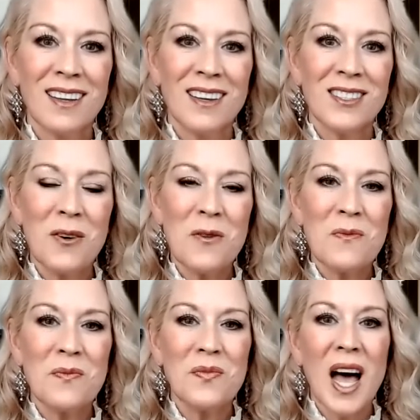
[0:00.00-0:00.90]
So
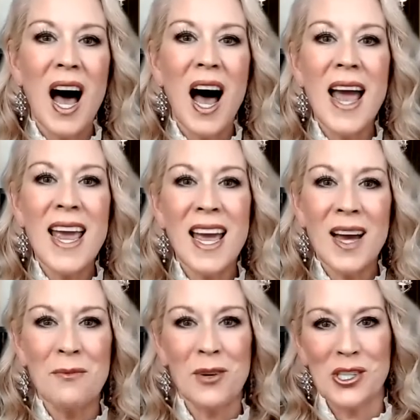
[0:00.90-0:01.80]
I
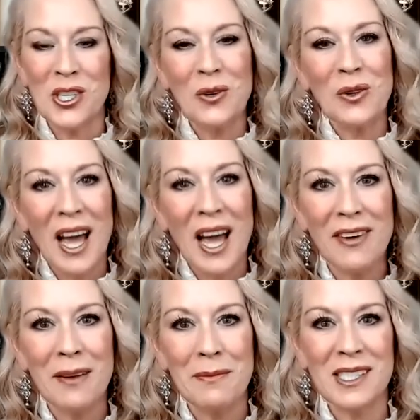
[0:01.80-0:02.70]
am wishing you life
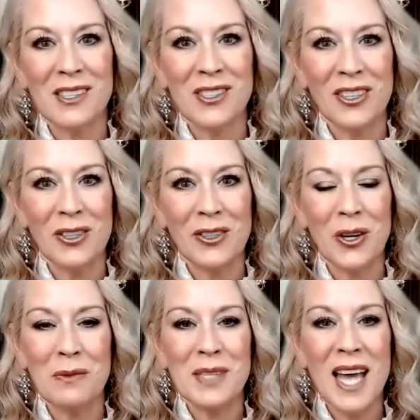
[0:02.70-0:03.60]
and business on your
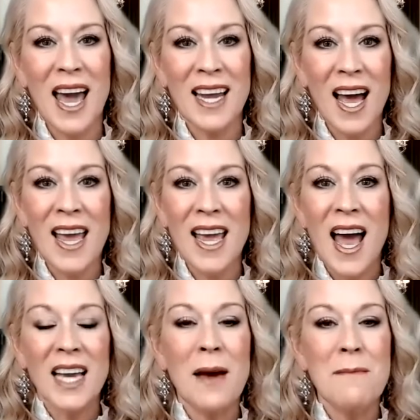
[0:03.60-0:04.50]
terms, and I
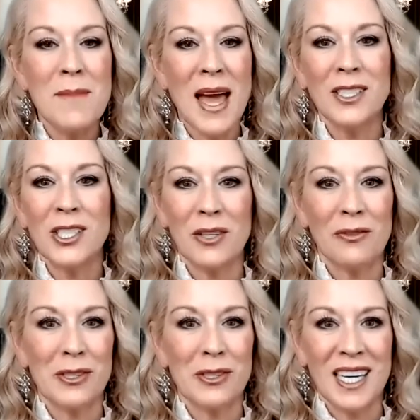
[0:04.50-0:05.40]
commend you
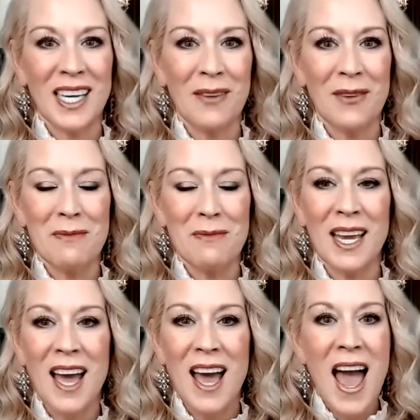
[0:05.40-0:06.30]
for sticking with me.
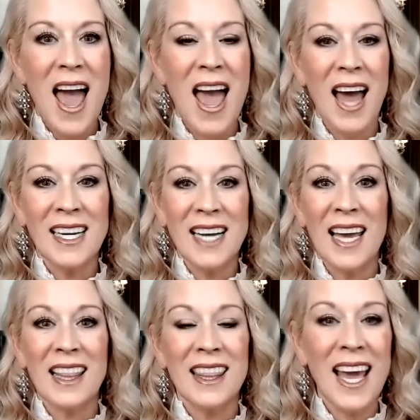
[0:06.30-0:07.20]
And
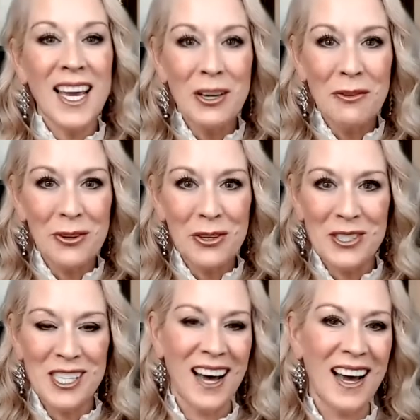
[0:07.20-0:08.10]
I thank you for your
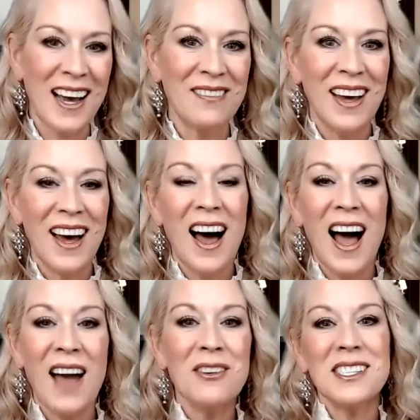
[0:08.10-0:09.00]
time.
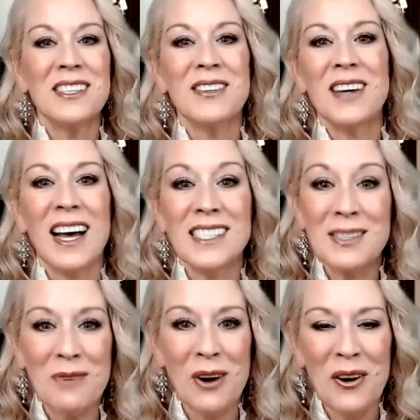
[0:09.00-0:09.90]
I will see you guys
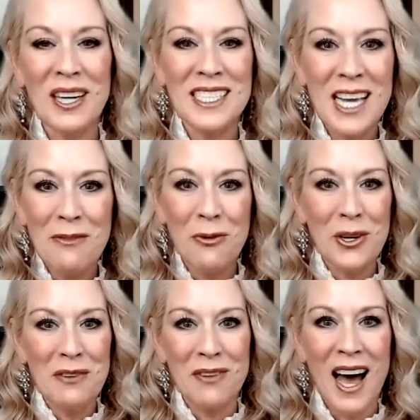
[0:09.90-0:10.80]
tomorrow on day
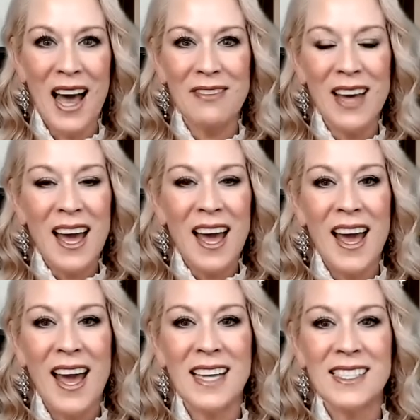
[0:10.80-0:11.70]
45.
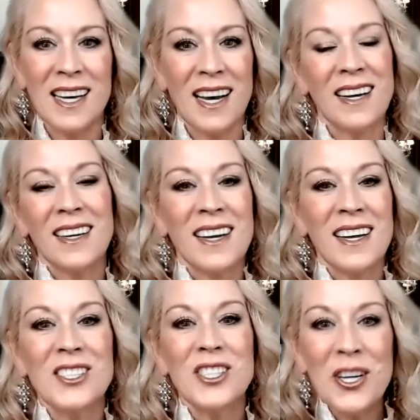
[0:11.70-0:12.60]
And
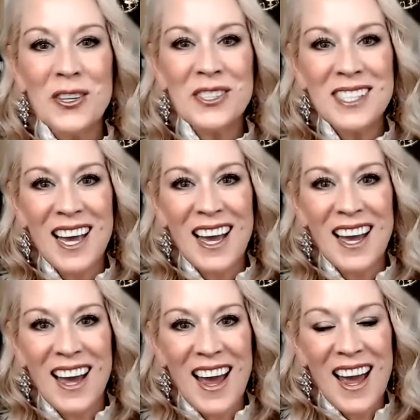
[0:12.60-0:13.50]
cheers
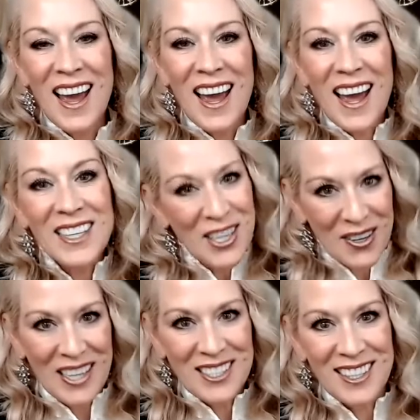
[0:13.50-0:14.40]
and
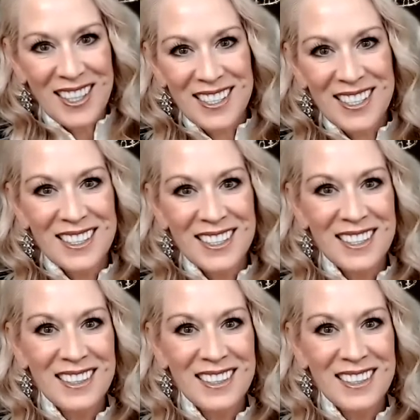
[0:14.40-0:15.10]
congratulations.